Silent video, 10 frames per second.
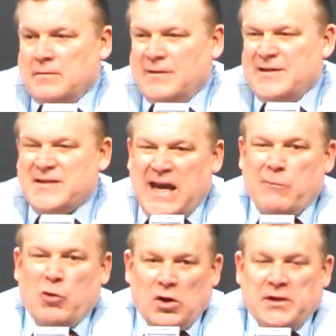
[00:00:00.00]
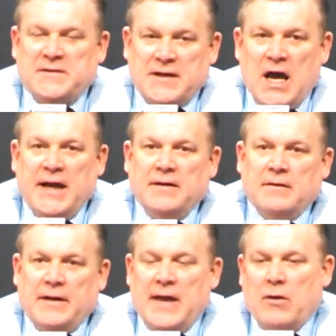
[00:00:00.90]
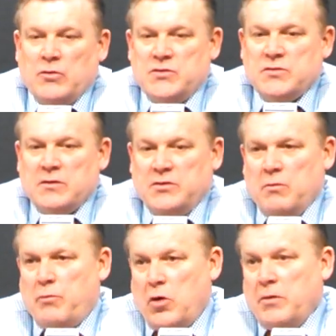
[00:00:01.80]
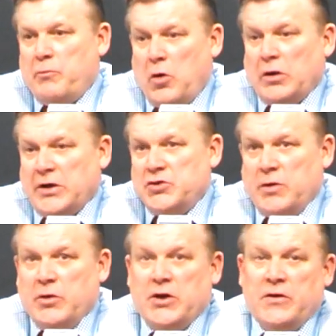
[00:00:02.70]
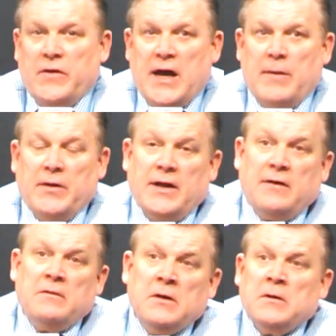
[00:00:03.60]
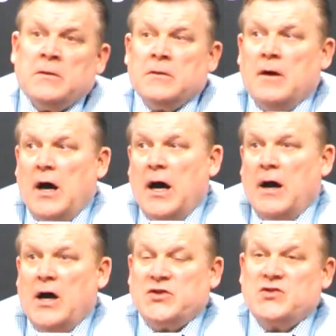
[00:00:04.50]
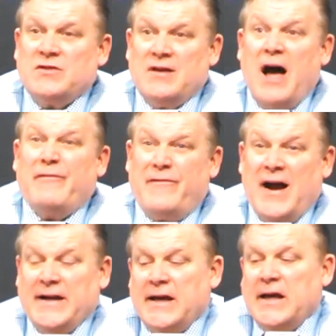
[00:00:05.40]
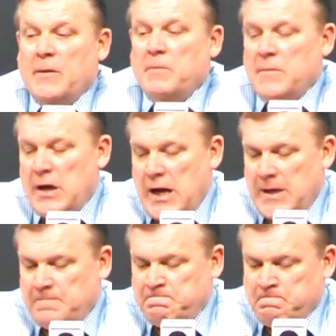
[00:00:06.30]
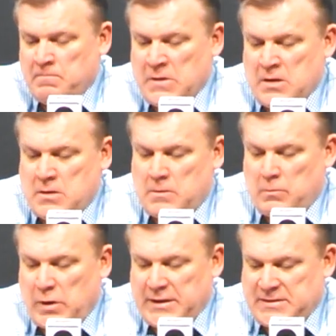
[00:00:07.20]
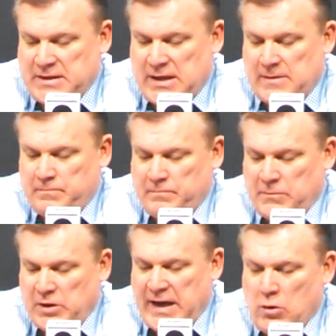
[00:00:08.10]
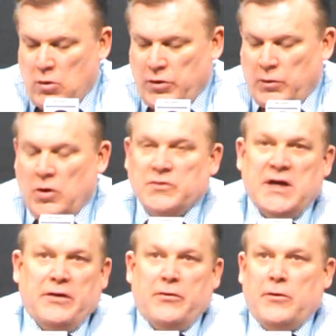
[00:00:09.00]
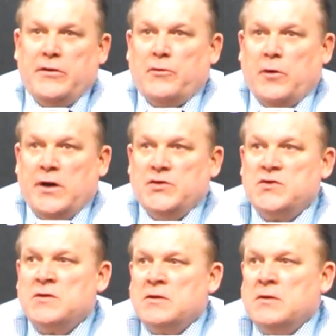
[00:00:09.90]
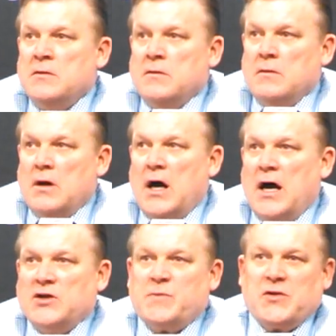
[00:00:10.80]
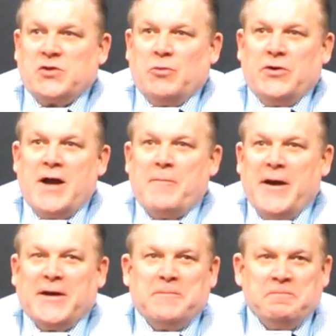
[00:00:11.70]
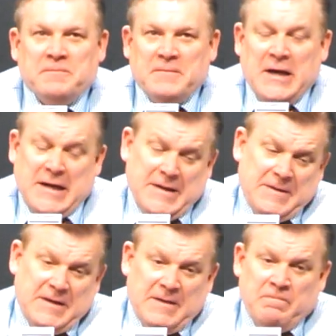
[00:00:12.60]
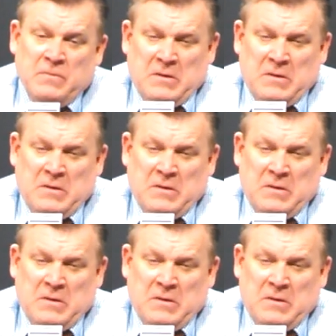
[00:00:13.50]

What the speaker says: This game really tonight, and that was partly attributed to them, and then us not finding him. You go on the road and take 33s, especially when you're not making them.